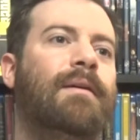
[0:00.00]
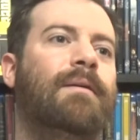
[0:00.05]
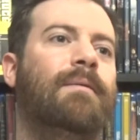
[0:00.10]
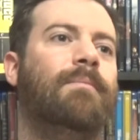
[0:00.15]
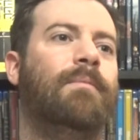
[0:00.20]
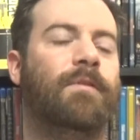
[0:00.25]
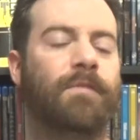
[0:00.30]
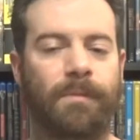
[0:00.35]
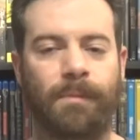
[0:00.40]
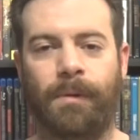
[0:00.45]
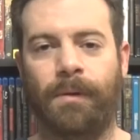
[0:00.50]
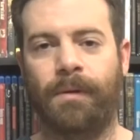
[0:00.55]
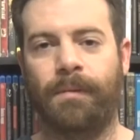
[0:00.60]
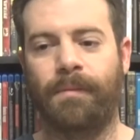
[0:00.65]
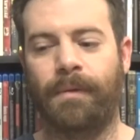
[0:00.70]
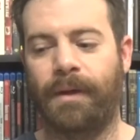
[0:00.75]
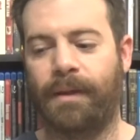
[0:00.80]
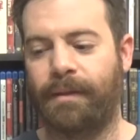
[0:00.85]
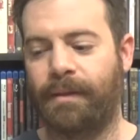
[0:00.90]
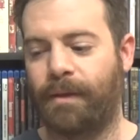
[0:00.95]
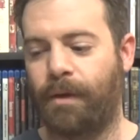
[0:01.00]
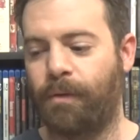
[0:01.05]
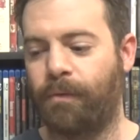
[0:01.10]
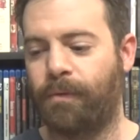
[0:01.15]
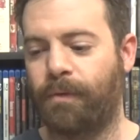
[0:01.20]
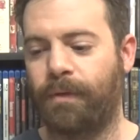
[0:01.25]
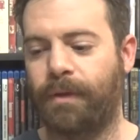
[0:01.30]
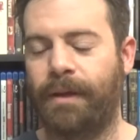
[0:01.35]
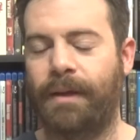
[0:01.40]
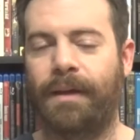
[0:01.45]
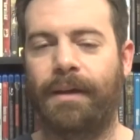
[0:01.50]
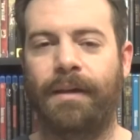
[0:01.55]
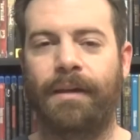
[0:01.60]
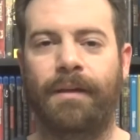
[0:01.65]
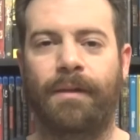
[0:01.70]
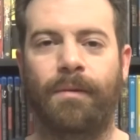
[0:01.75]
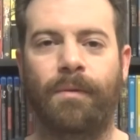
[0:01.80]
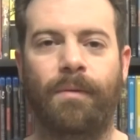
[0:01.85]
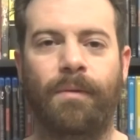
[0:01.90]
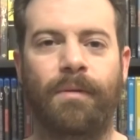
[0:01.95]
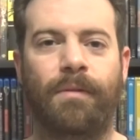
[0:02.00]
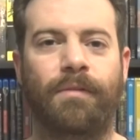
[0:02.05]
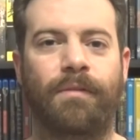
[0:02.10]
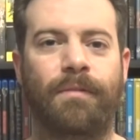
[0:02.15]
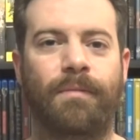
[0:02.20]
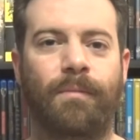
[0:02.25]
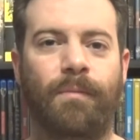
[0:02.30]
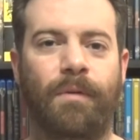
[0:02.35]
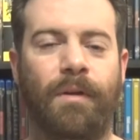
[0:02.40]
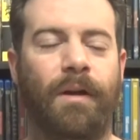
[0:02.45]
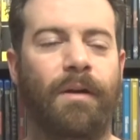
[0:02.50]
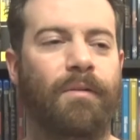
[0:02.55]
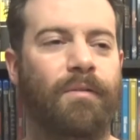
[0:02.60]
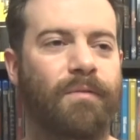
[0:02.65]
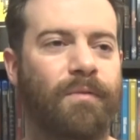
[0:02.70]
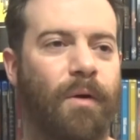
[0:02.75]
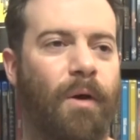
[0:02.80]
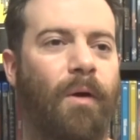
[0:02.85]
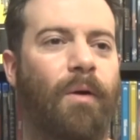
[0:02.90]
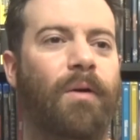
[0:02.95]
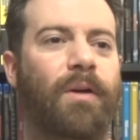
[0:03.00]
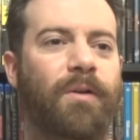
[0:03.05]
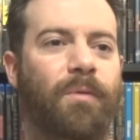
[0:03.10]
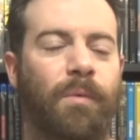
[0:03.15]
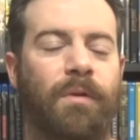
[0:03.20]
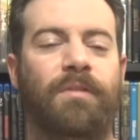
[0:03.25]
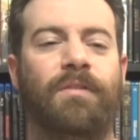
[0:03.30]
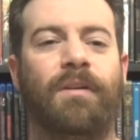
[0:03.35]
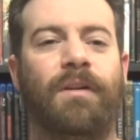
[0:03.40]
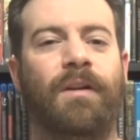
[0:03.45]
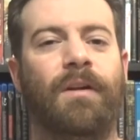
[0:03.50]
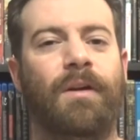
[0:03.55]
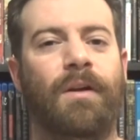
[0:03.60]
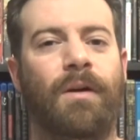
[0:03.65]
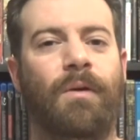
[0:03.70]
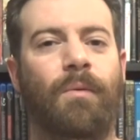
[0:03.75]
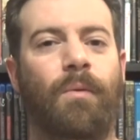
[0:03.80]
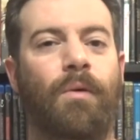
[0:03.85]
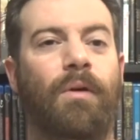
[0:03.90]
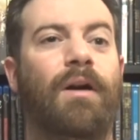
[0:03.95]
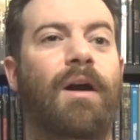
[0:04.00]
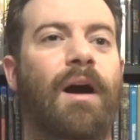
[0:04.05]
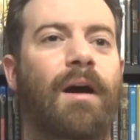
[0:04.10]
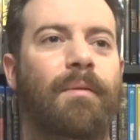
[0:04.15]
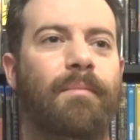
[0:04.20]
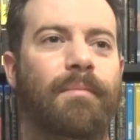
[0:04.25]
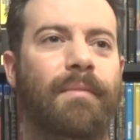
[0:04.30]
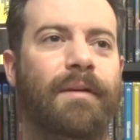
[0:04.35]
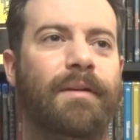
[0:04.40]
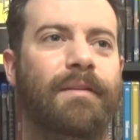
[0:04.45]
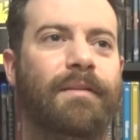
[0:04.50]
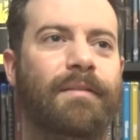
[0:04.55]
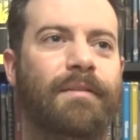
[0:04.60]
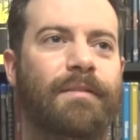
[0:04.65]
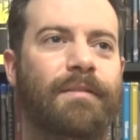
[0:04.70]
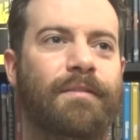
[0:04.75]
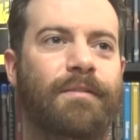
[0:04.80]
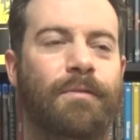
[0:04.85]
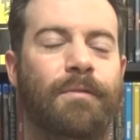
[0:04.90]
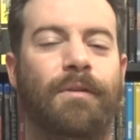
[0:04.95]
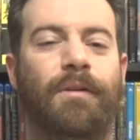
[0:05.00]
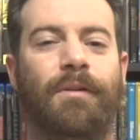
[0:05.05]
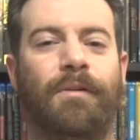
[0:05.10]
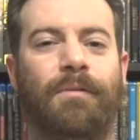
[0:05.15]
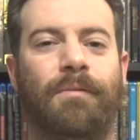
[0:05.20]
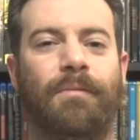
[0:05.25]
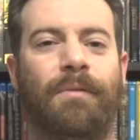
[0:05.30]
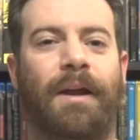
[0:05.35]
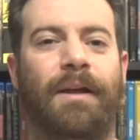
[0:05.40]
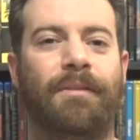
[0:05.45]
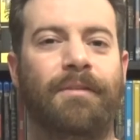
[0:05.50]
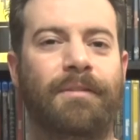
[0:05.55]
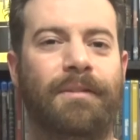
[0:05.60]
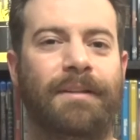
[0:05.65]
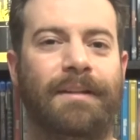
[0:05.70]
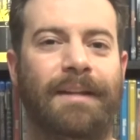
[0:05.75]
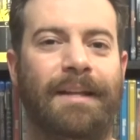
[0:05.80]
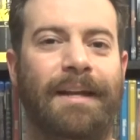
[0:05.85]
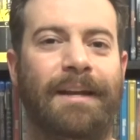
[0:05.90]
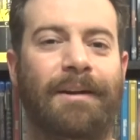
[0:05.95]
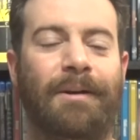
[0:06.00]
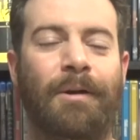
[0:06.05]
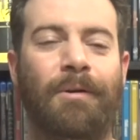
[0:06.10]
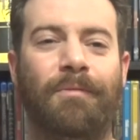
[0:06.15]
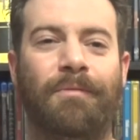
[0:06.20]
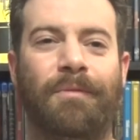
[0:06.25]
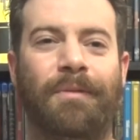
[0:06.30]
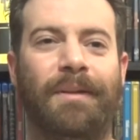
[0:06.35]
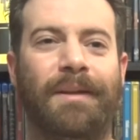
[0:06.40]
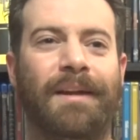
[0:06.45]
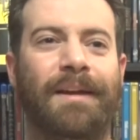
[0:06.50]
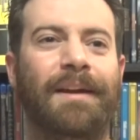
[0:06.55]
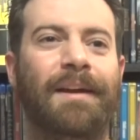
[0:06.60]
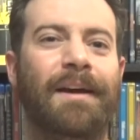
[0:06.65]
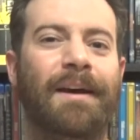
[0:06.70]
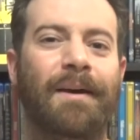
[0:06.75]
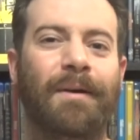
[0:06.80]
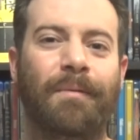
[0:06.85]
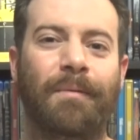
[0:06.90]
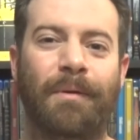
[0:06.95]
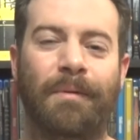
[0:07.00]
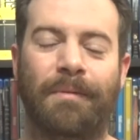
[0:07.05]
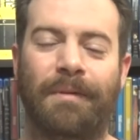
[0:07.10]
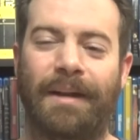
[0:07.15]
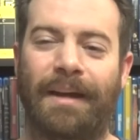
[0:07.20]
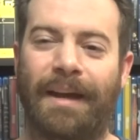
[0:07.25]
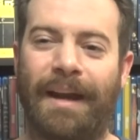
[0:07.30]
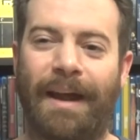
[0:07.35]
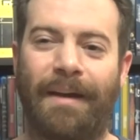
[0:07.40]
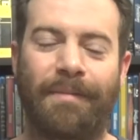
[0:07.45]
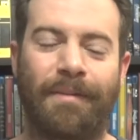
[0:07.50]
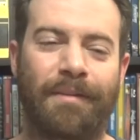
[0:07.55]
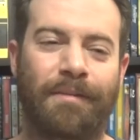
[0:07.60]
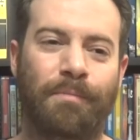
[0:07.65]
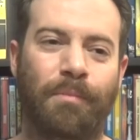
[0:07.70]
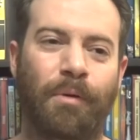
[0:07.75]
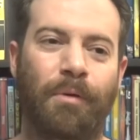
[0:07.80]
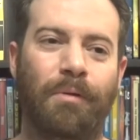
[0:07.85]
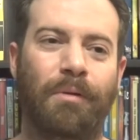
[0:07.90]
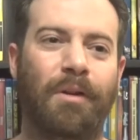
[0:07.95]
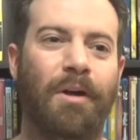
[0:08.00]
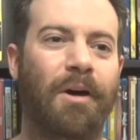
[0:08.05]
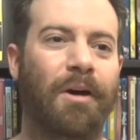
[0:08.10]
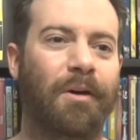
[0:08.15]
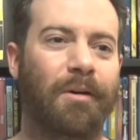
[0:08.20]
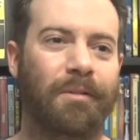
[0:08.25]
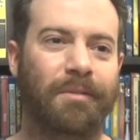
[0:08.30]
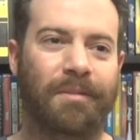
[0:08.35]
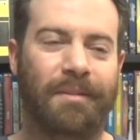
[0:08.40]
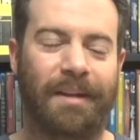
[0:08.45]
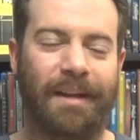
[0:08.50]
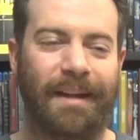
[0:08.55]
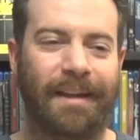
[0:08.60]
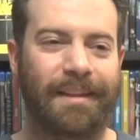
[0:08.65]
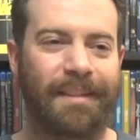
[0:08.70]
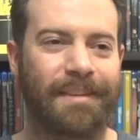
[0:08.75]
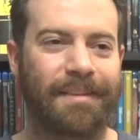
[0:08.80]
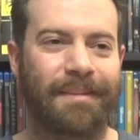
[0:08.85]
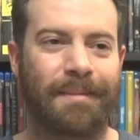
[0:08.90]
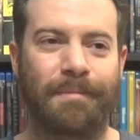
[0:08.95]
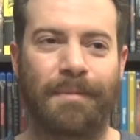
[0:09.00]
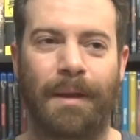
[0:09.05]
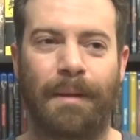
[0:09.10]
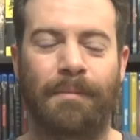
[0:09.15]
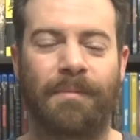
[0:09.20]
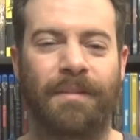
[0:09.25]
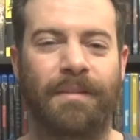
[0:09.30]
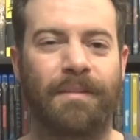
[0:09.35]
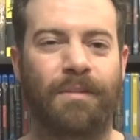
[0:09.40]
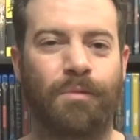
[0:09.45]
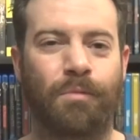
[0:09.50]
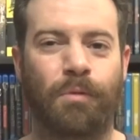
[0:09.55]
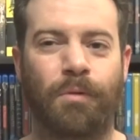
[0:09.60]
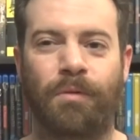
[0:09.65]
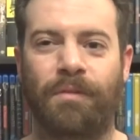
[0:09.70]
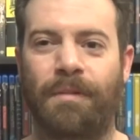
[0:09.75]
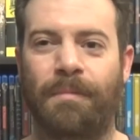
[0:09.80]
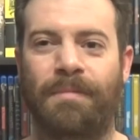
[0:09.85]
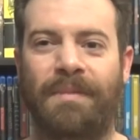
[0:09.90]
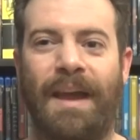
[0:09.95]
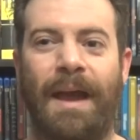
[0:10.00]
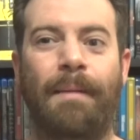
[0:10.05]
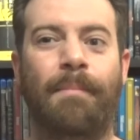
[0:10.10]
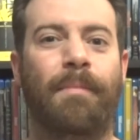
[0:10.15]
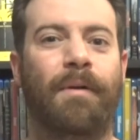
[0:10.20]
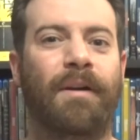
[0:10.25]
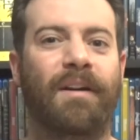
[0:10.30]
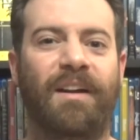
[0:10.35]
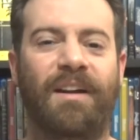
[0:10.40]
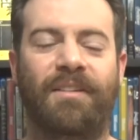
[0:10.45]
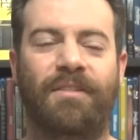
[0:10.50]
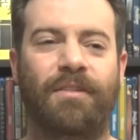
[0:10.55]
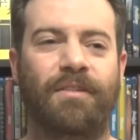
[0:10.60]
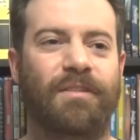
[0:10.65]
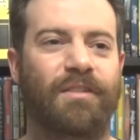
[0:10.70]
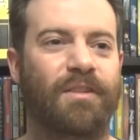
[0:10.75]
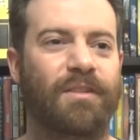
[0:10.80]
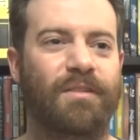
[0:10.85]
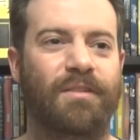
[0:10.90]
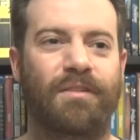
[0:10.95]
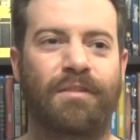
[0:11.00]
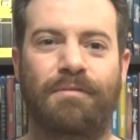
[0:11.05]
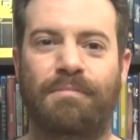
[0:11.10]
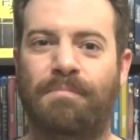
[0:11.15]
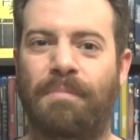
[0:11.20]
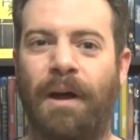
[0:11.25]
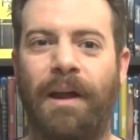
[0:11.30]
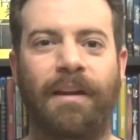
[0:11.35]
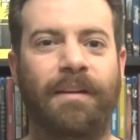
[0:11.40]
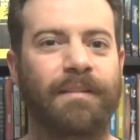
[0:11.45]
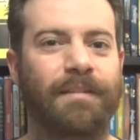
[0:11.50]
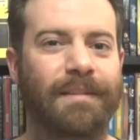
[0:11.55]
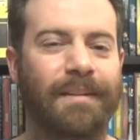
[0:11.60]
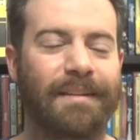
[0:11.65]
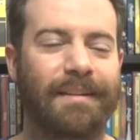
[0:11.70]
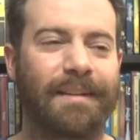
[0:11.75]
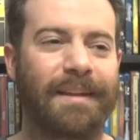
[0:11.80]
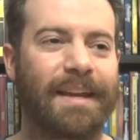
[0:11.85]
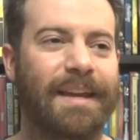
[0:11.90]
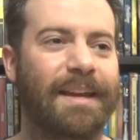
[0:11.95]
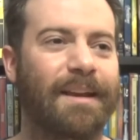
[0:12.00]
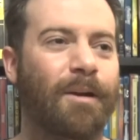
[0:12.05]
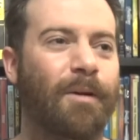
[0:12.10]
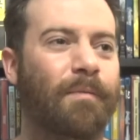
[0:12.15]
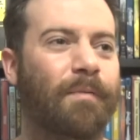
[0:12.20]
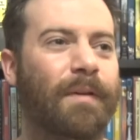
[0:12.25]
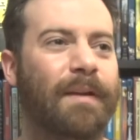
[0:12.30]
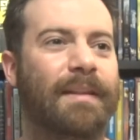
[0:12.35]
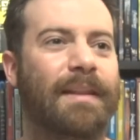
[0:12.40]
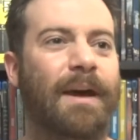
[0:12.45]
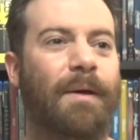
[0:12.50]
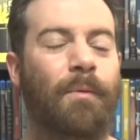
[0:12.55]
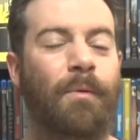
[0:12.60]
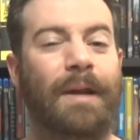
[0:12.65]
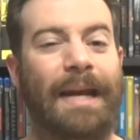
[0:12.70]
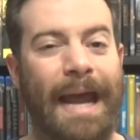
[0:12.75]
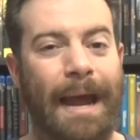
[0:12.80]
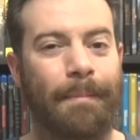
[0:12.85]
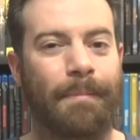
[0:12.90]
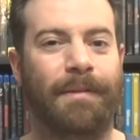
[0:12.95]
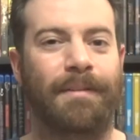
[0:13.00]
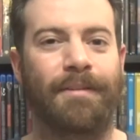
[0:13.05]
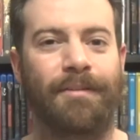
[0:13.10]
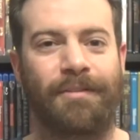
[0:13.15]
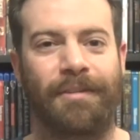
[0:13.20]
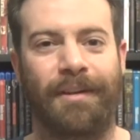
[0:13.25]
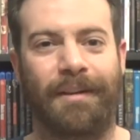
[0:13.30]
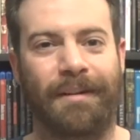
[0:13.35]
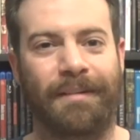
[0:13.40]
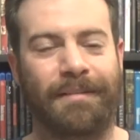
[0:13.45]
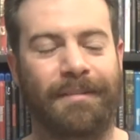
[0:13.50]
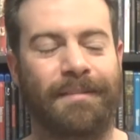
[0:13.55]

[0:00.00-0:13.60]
miserable, but hopefully, you know, fall and winter will come sooner rather than later. Hopefully, we will not have this prolonged like sometimes in through September it just spikes the heat. Hopefully, that won't happen this year.